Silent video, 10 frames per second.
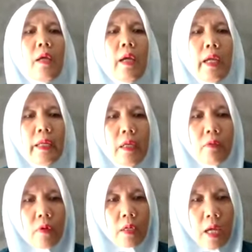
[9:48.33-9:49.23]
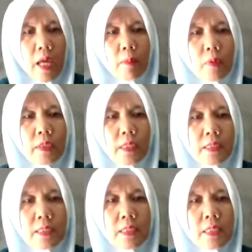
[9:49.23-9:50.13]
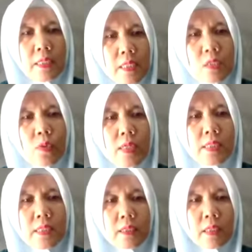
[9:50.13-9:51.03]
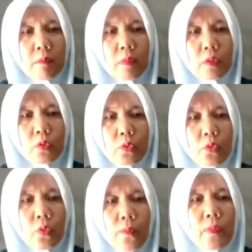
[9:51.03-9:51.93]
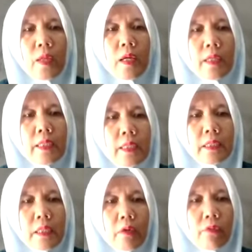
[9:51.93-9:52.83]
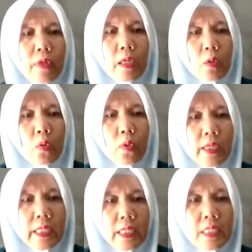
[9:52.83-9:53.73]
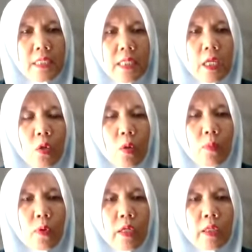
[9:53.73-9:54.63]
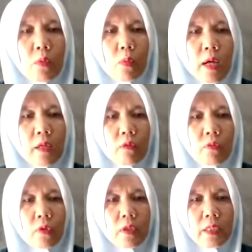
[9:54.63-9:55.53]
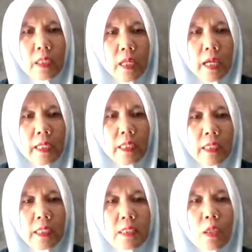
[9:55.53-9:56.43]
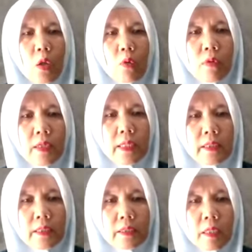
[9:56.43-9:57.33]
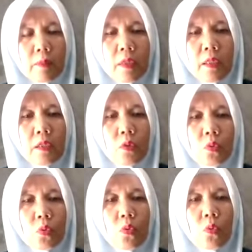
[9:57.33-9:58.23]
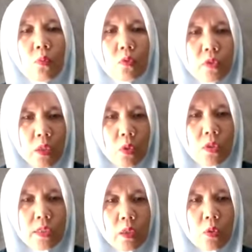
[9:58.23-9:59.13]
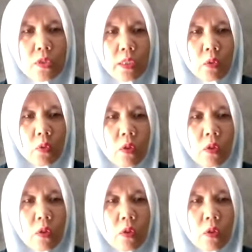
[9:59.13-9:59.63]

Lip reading: And then for the hypothesis research question number 2, the T value is 0.149 is lower than T table 2000.